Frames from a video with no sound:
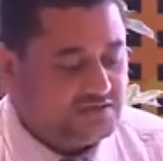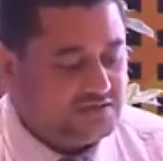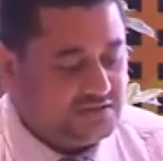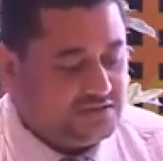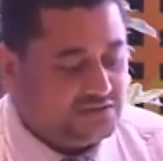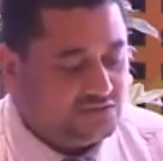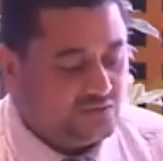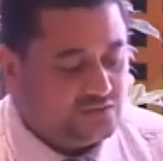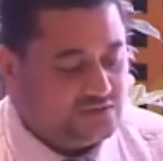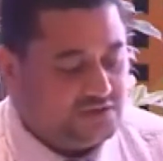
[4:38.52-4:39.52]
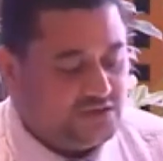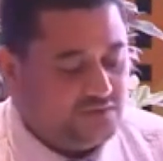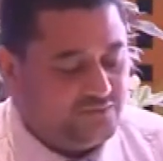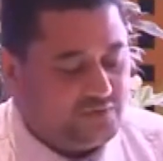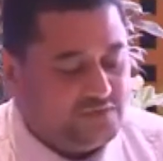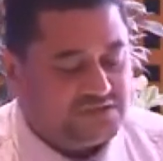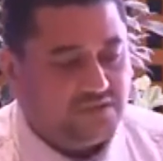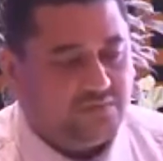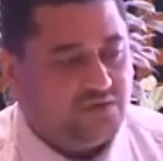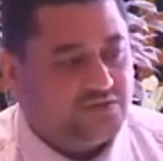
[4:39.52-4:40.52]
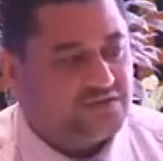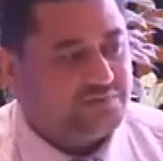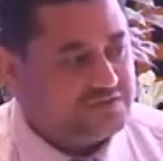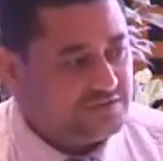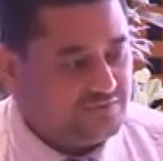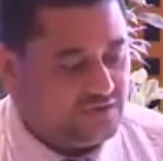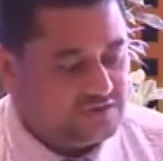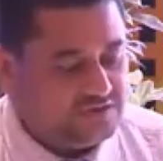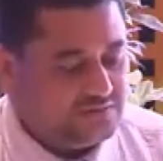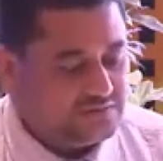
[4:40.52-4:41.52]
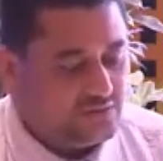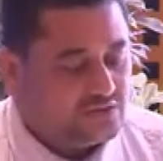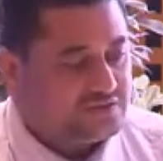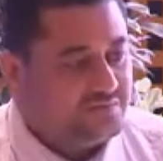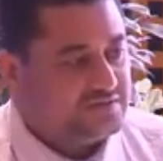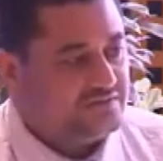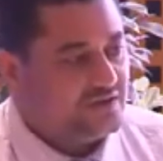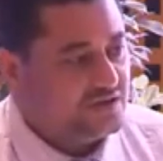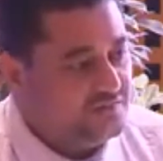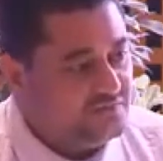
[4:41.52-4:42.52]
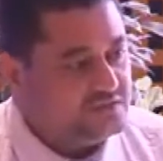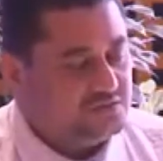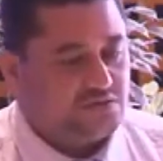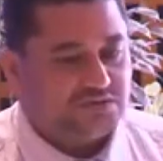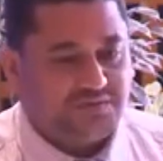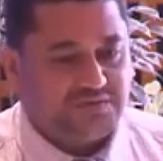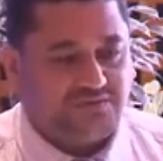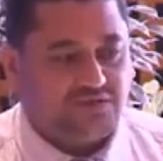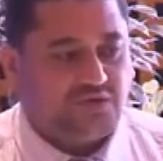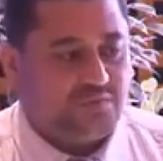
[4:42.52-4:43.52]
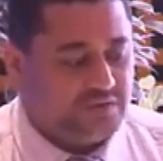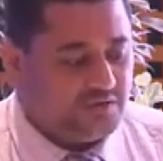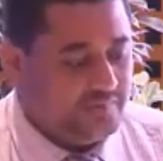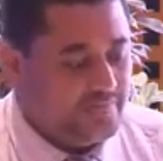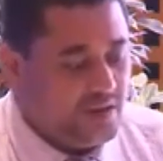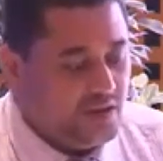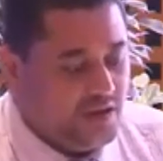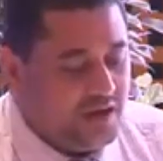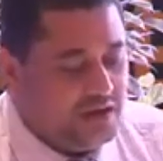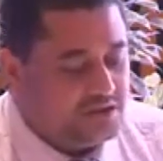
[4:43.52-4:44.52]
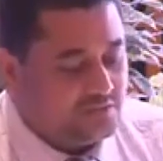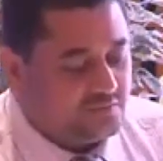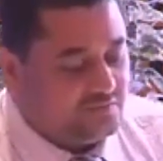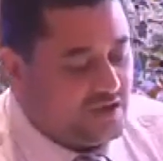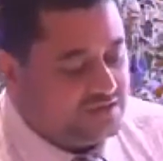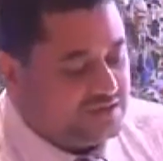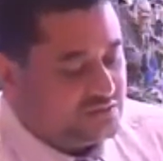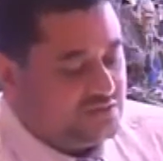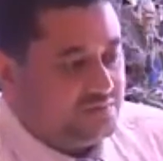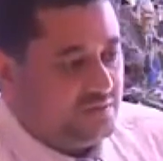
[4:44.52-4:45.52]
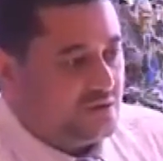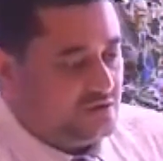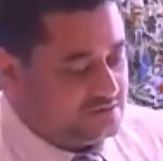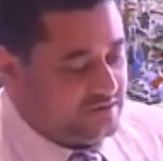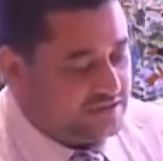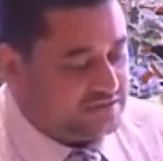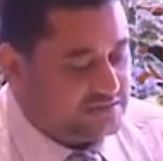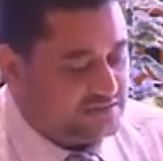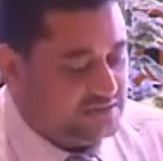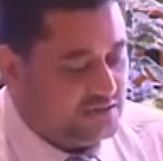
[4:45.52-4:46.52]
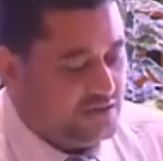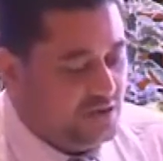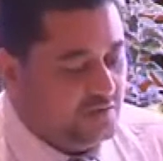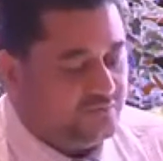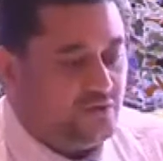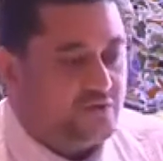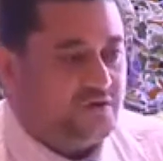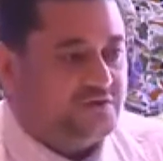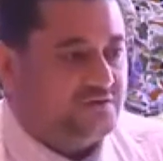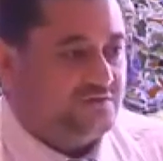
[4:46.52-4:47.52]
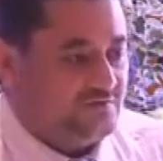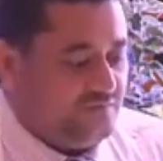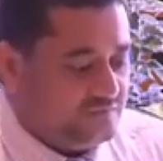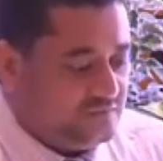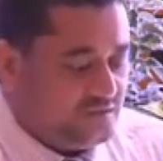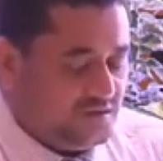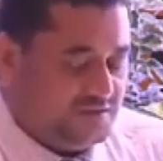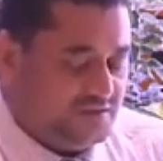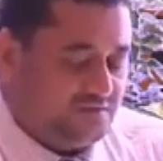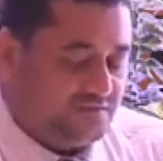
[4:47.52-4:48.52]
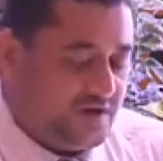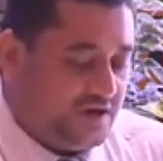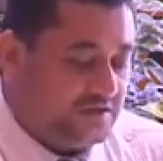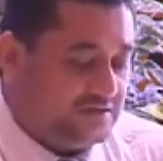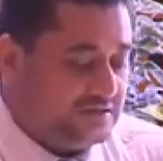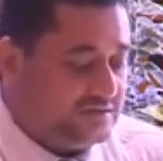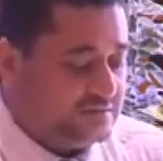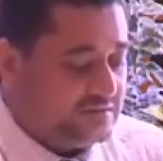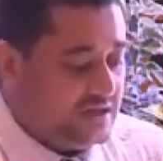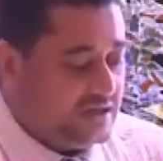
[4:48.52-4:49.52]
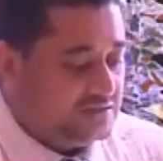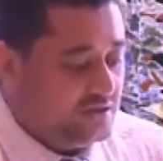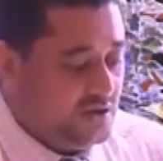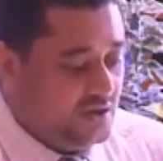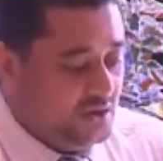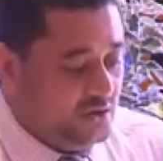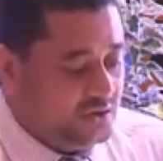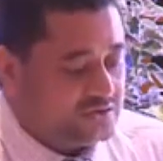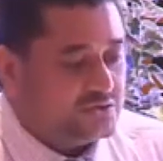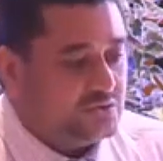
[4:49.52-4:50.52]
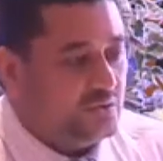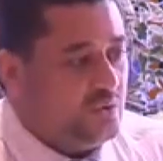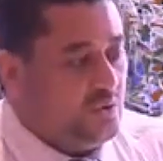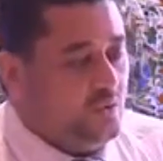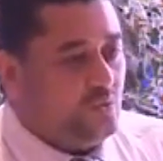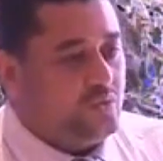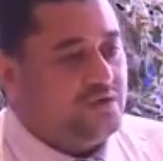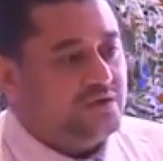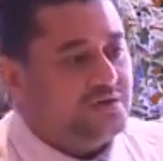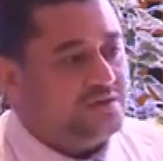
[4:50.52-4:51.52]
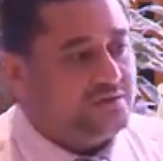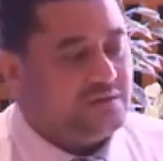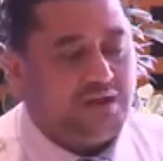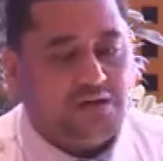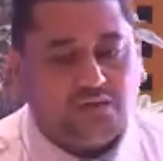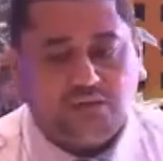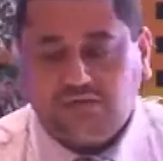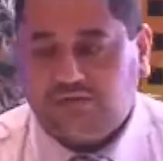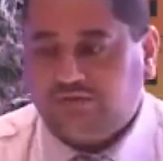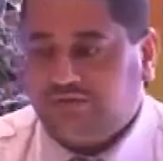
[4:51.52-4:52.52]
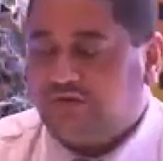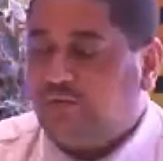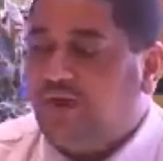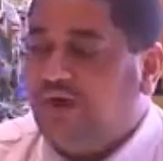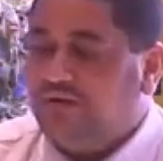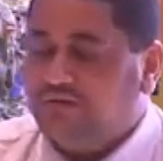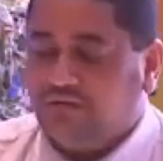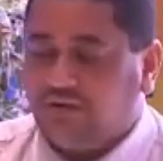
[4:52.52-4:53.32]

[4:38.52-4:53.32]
tend to contain information about the specific themes or specific event or specific topic, and to provide a suitable context for identifying the themes. And also we now requiring